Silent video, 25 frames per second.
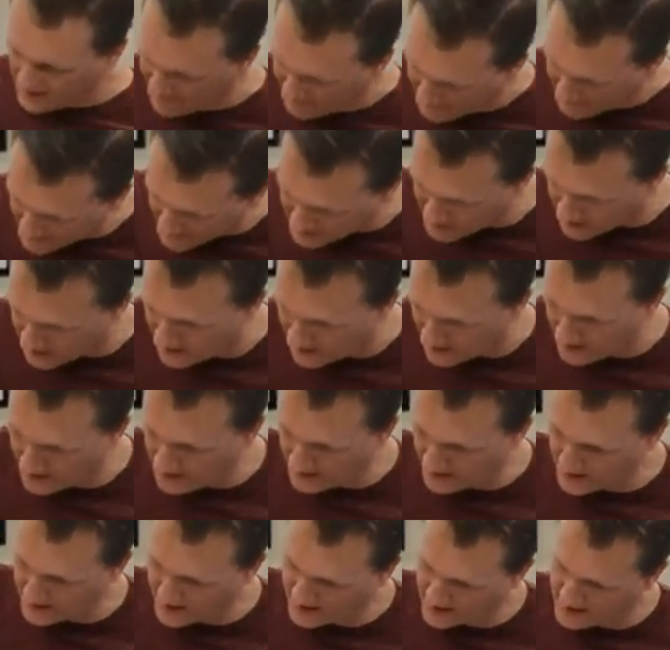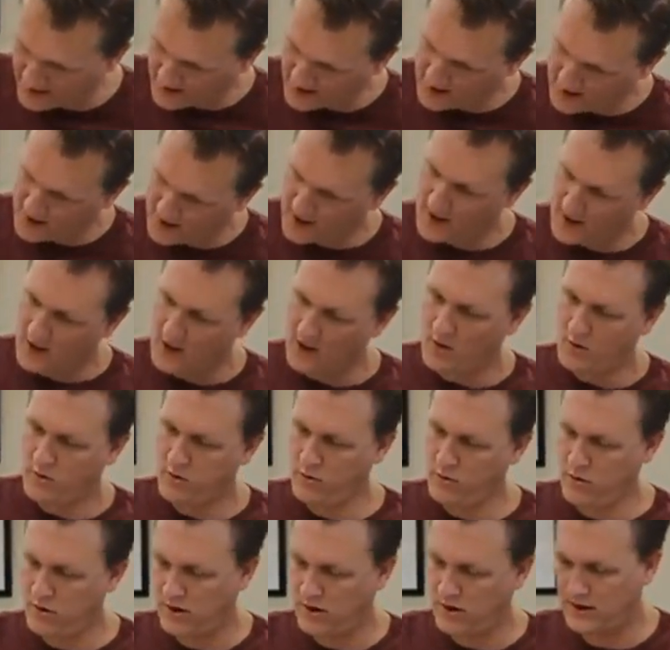division.
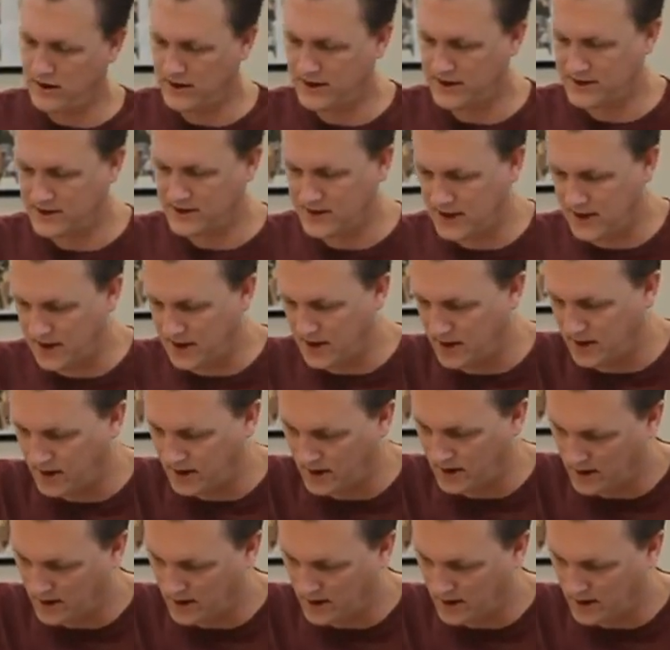Whew, let's see.